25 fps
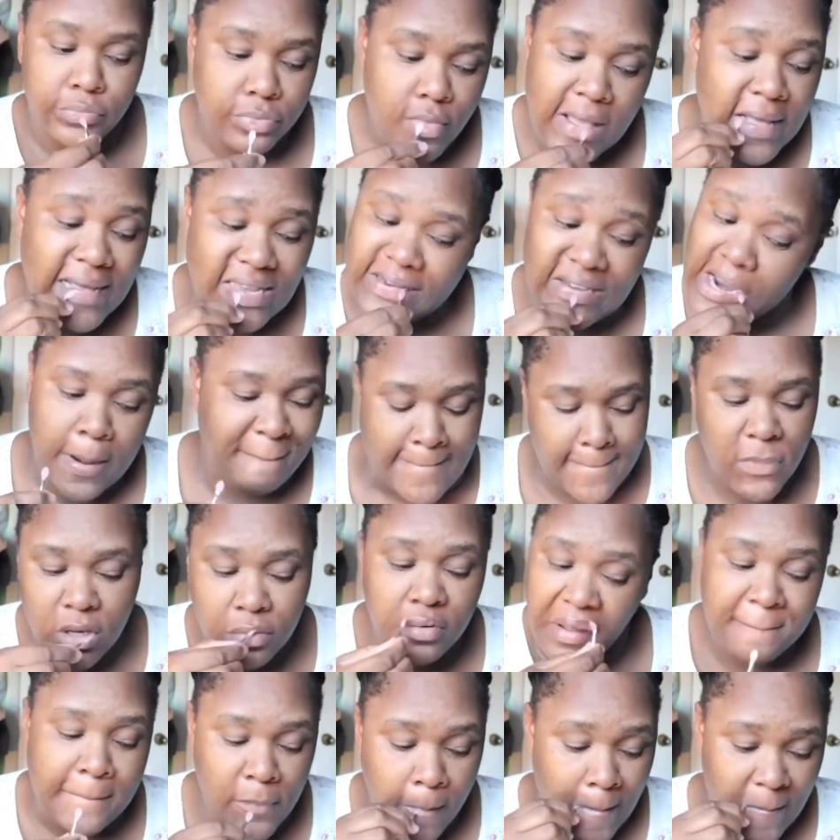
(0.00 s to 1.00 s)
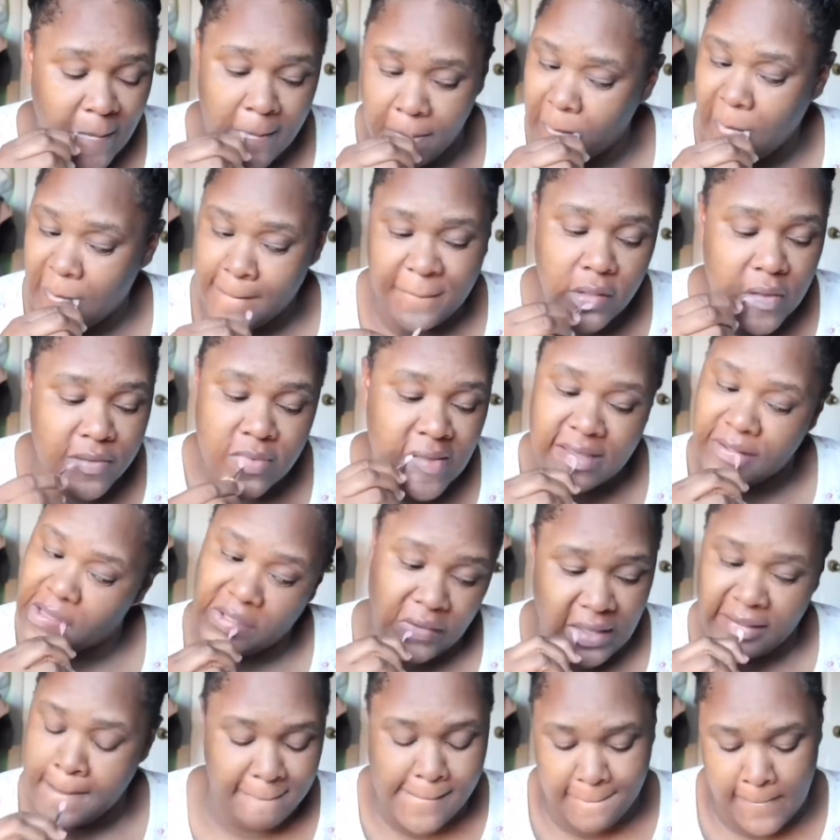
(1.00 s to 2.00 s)
And then my cousin's over there talking
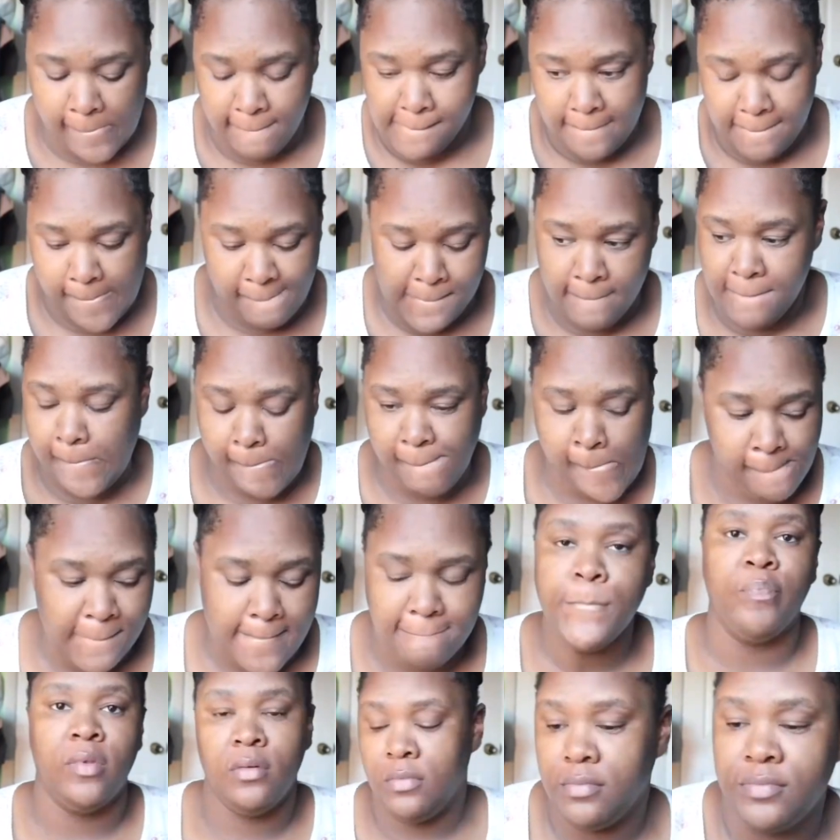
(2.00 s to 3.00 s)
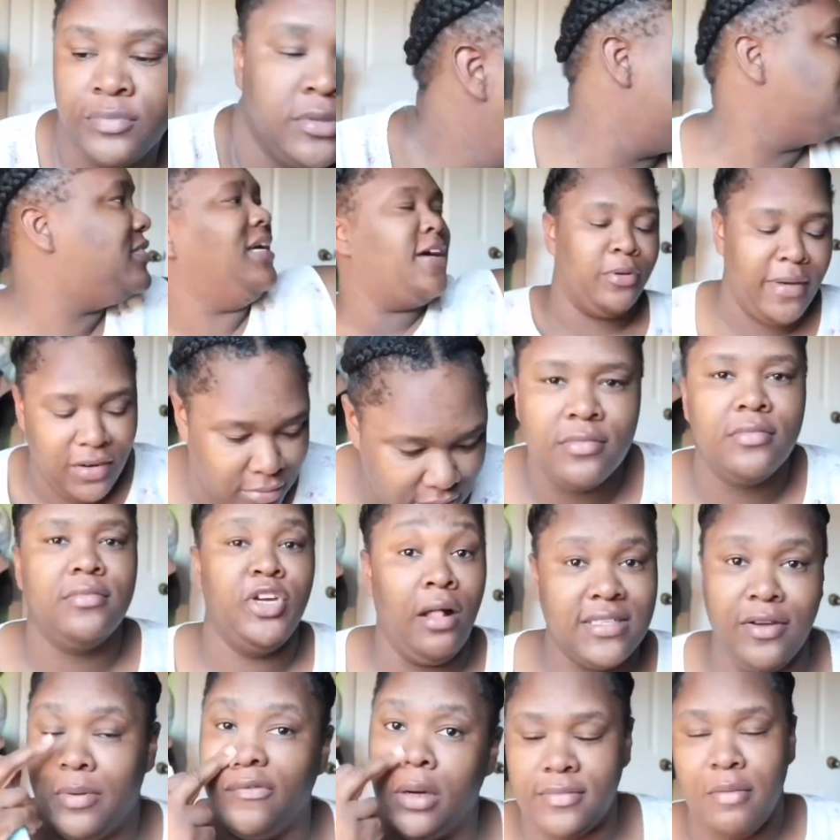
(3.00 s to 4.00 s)
to me. She just came in.
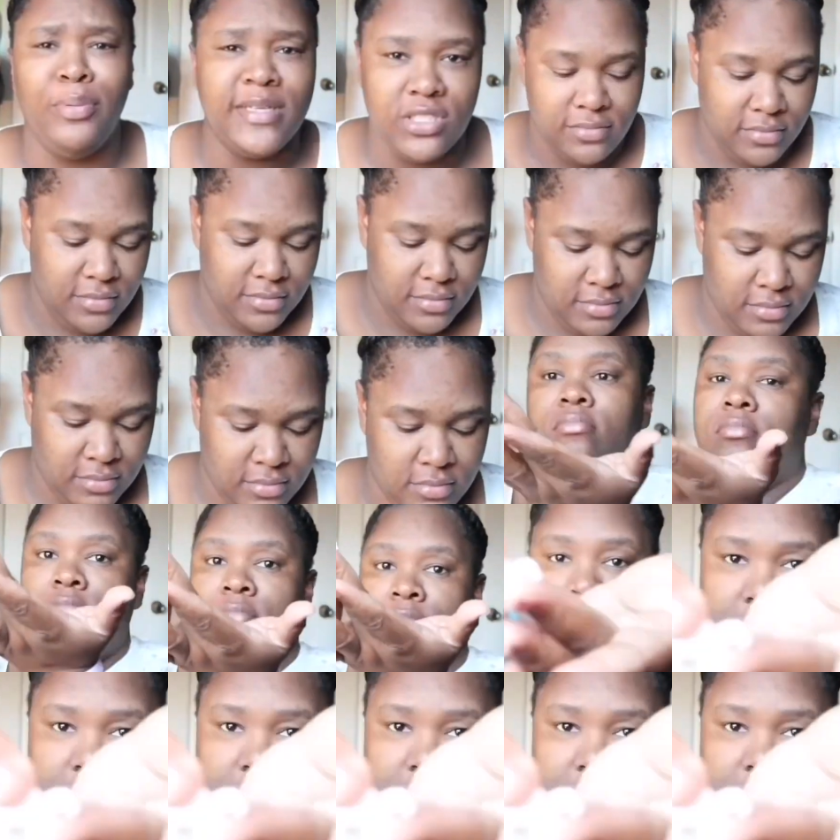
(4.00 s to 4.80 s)
She's also going